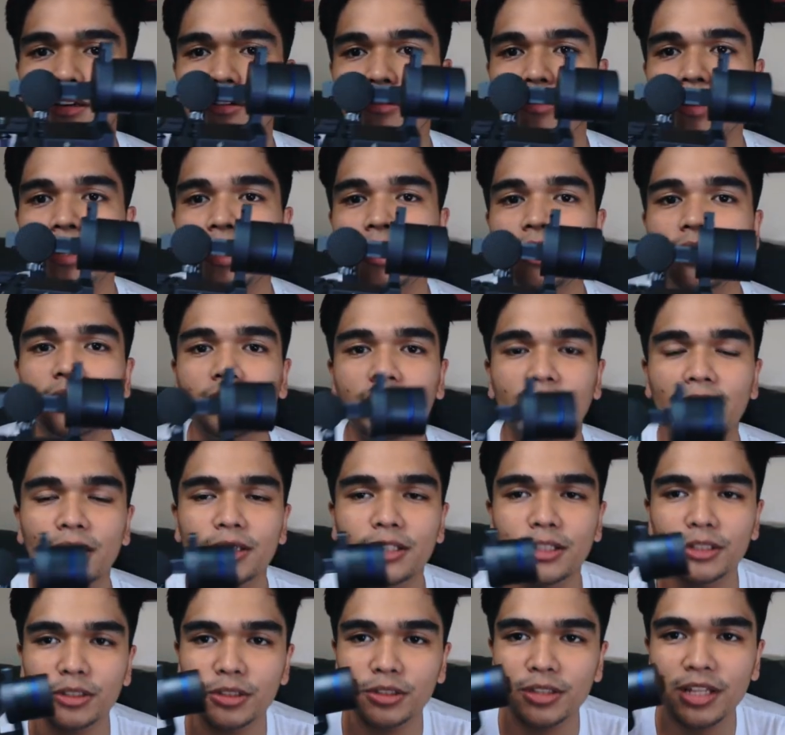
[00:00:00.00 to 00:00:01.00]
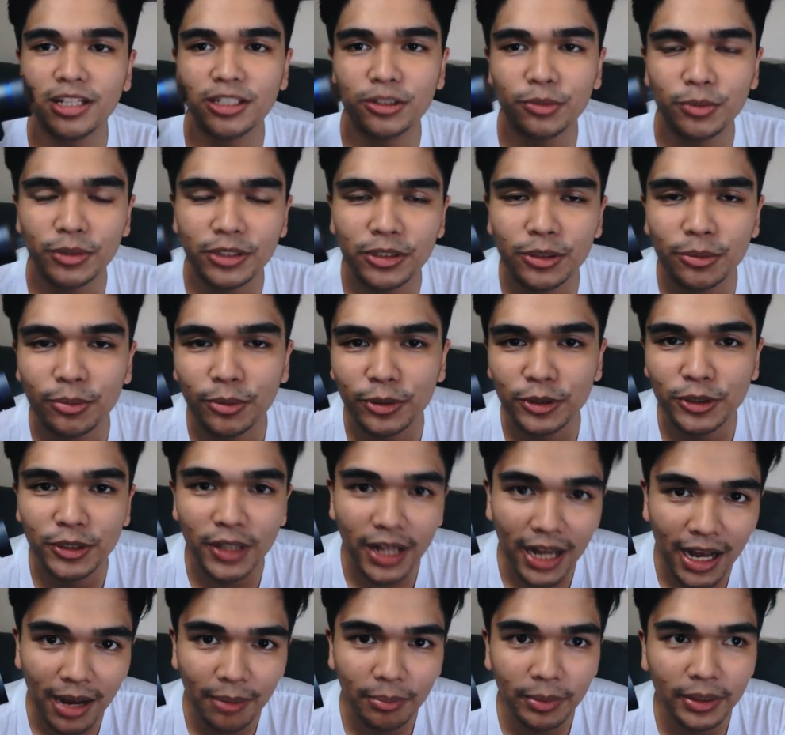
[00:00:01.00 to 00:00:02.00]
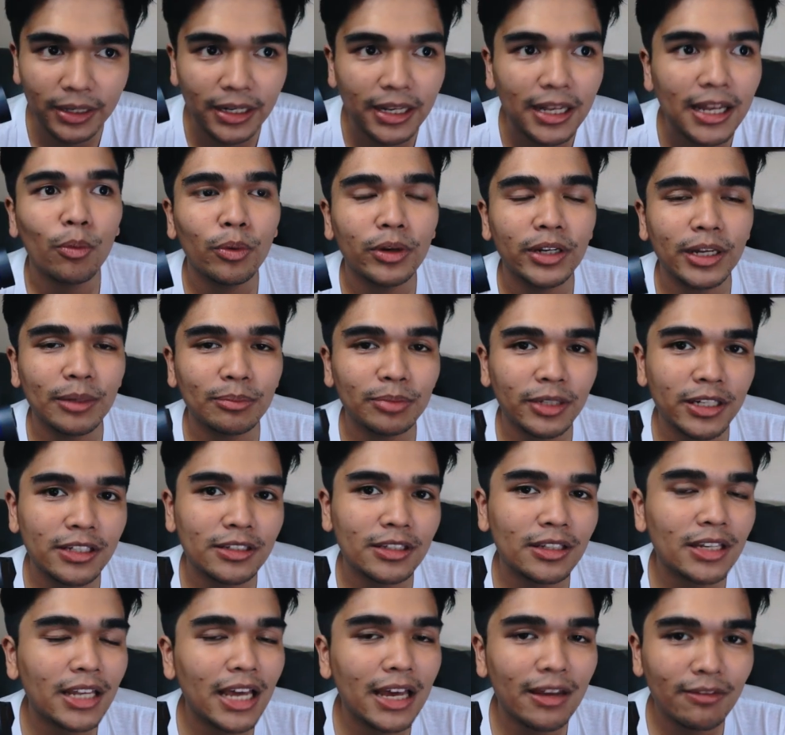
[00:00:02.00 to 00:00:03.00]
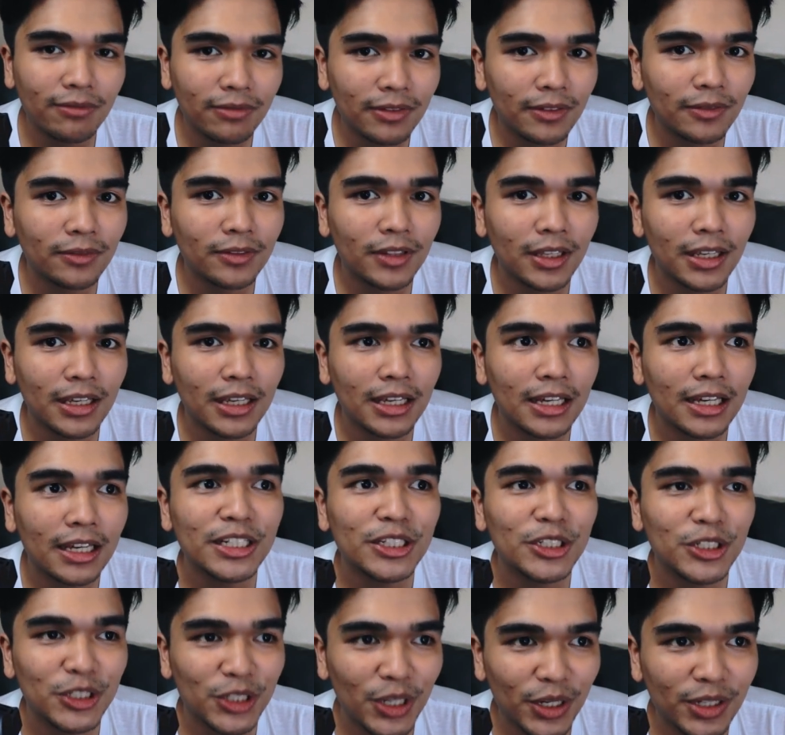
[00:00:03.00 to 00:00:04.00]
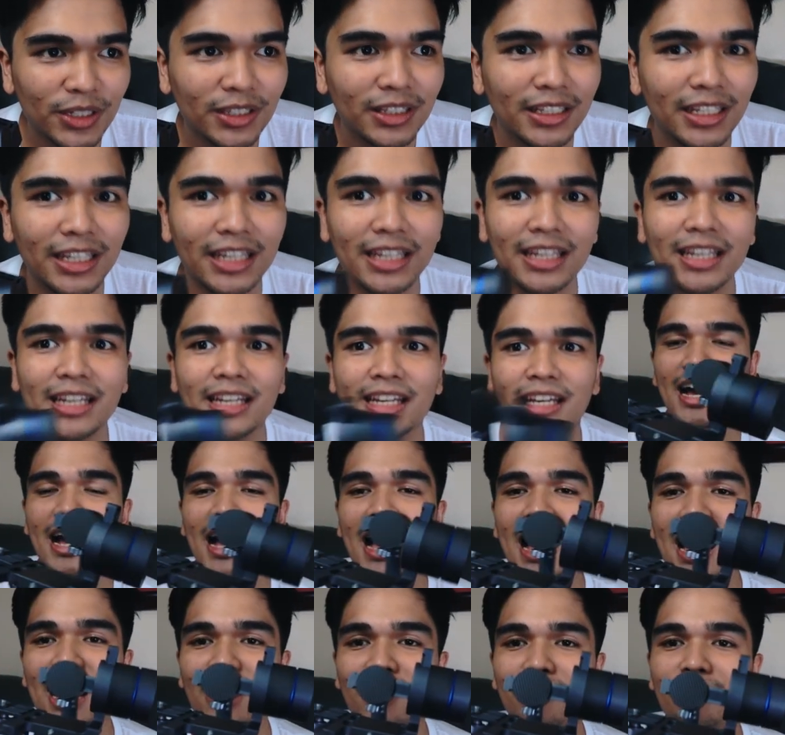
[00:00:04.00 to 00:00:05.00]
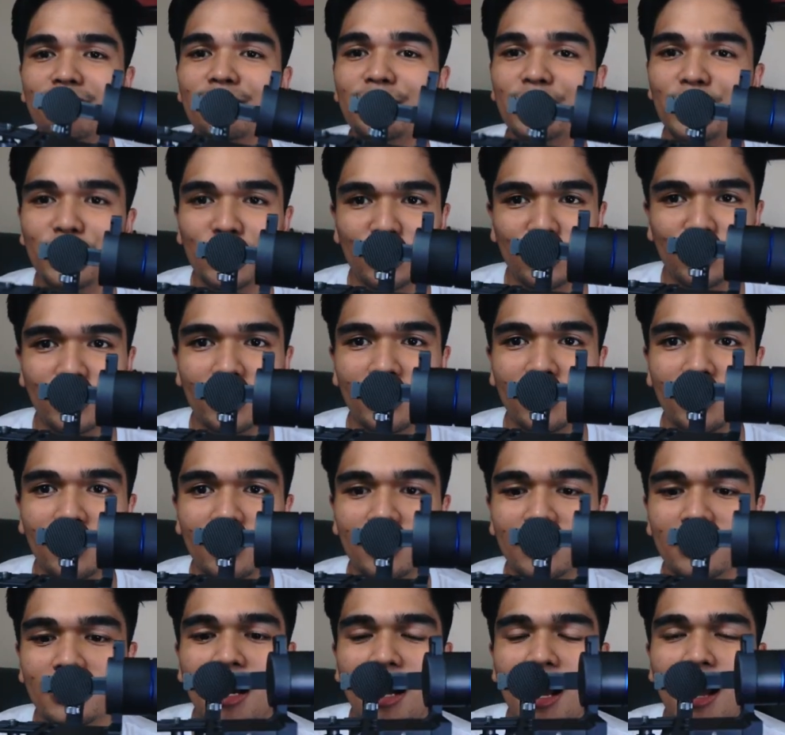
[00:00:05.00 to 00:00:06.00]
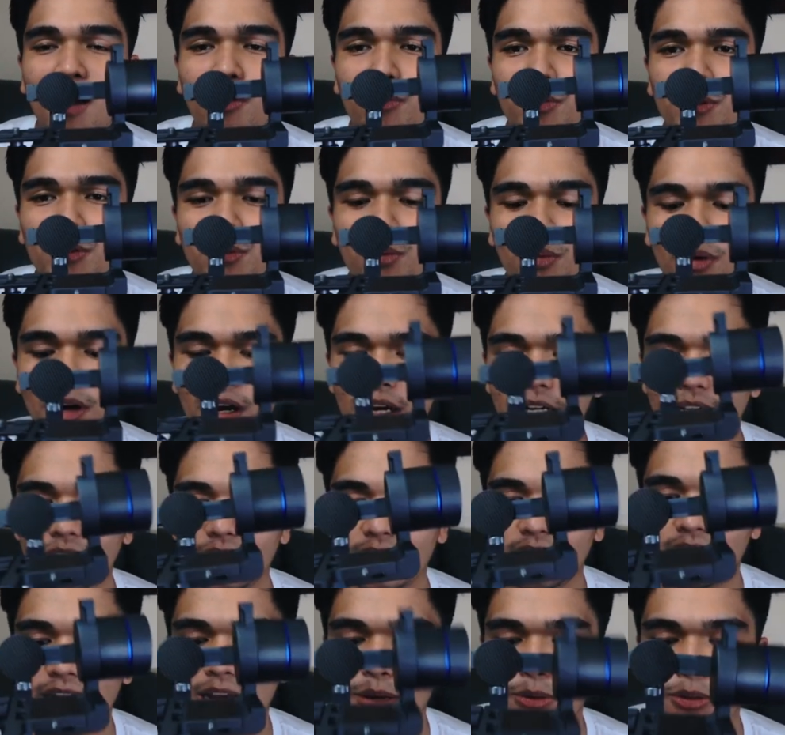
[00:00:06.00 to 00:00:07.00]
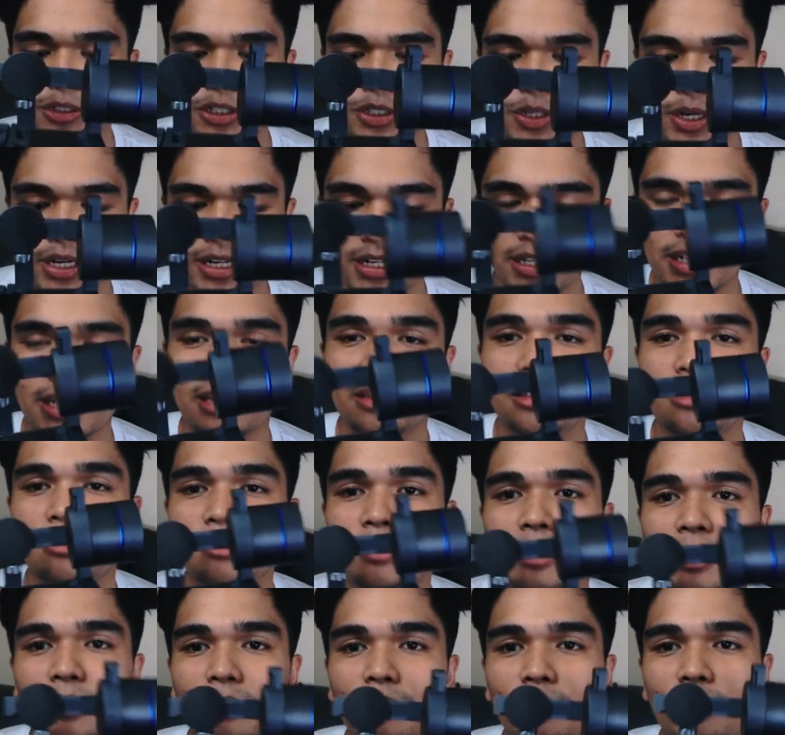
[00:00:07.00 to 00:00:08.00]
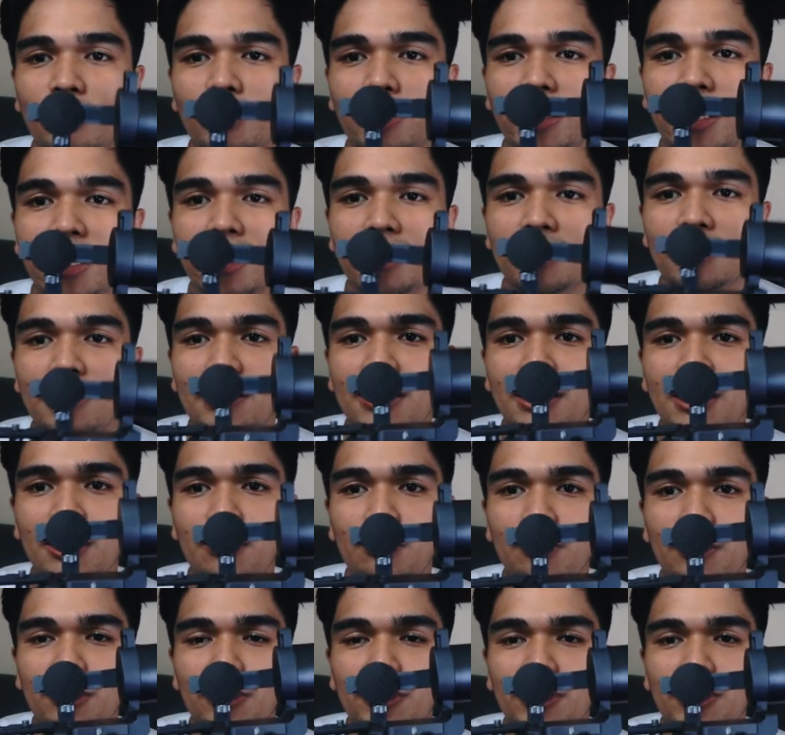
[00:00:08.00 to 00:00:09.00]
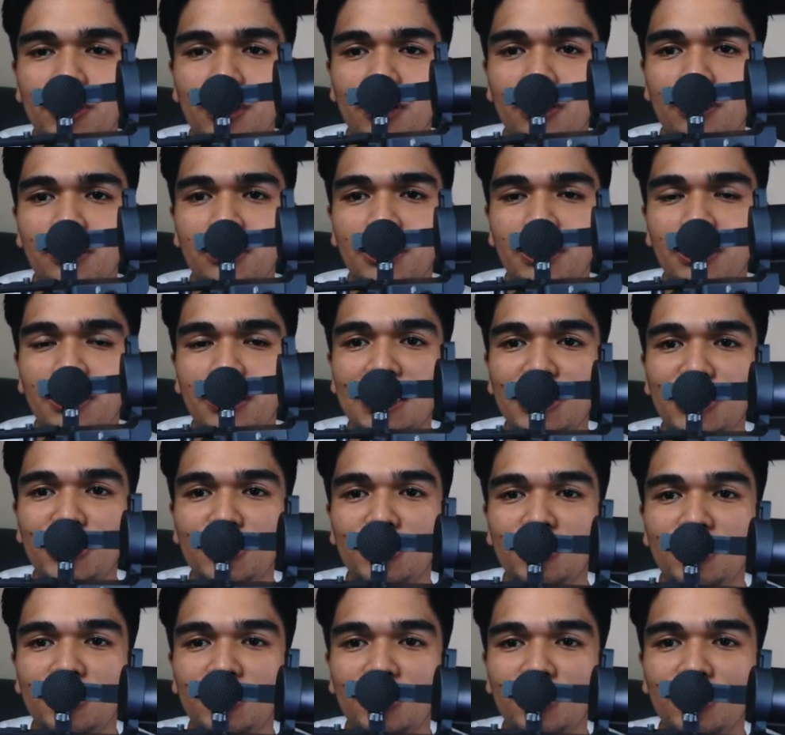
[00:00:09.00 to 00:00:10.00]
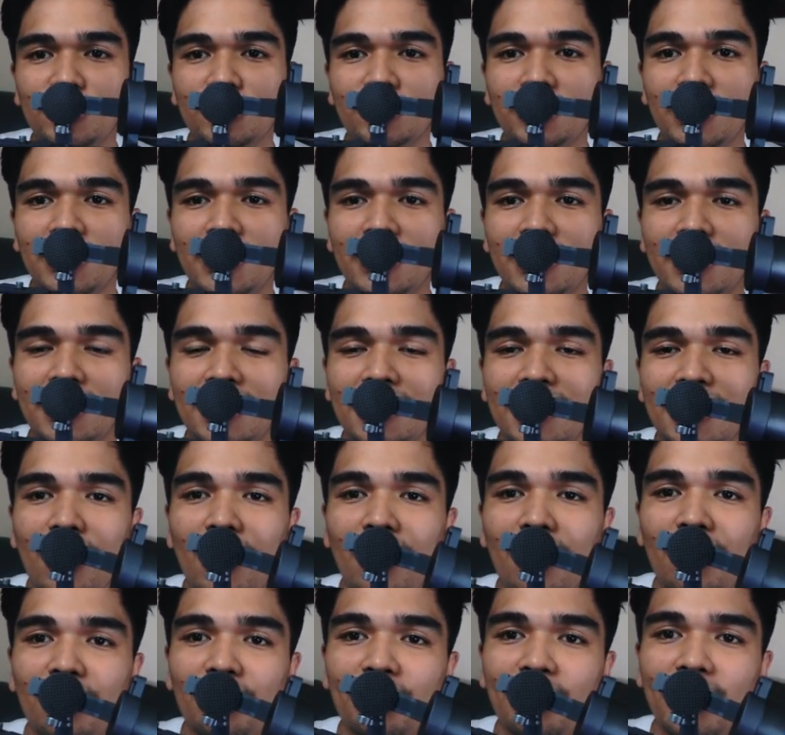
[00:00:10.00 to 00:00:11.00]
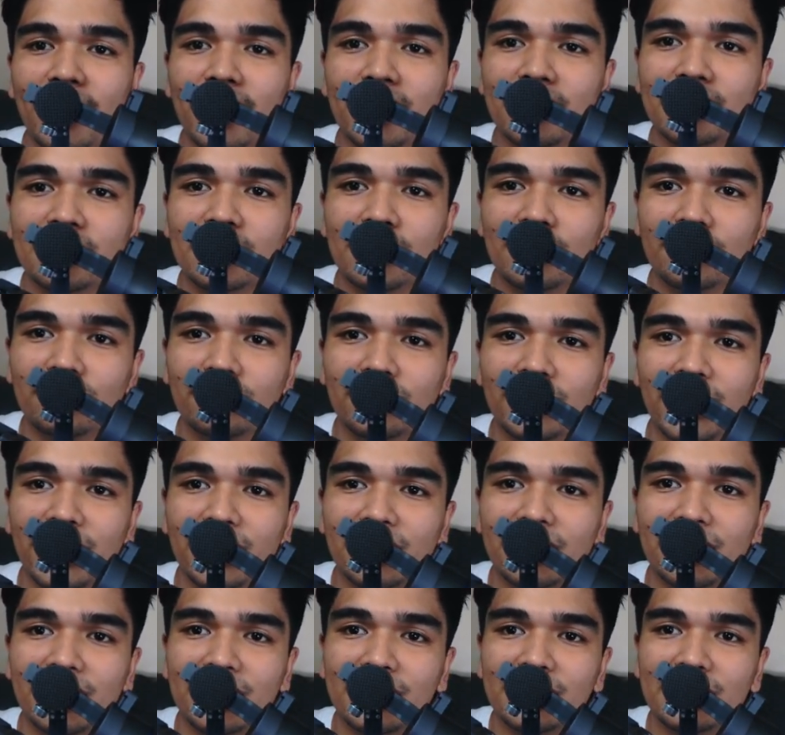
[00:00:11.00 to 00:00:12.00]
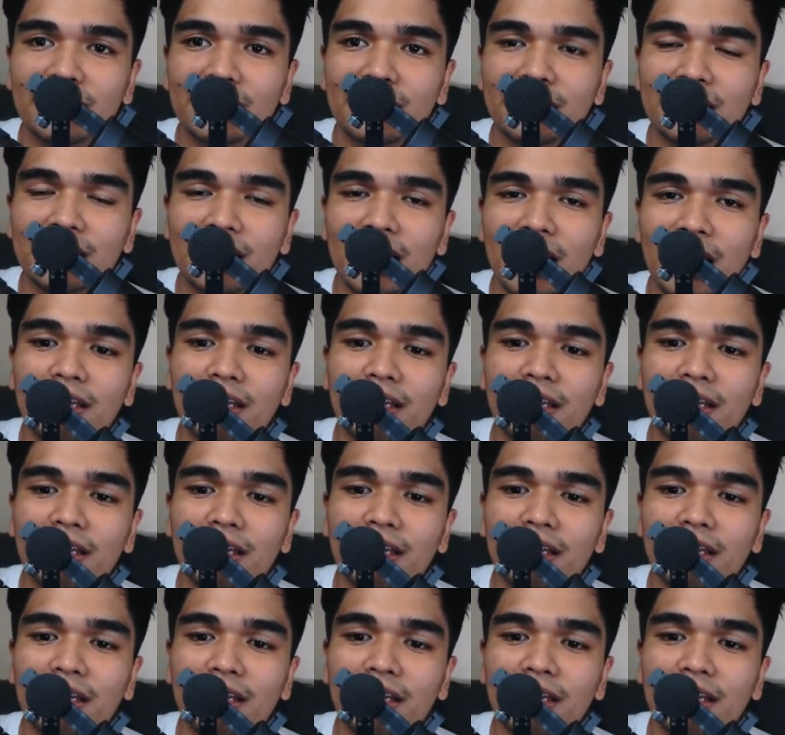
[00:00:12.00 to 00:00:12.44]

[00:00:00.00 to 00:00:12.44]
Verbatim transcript: right? So that's what's supposed to happen. When I placed in the M fifty, suddenly out of nowhere, I was walking and I was trying to get the B-roll, and the gimbal suddenly is tilting all by itself like this.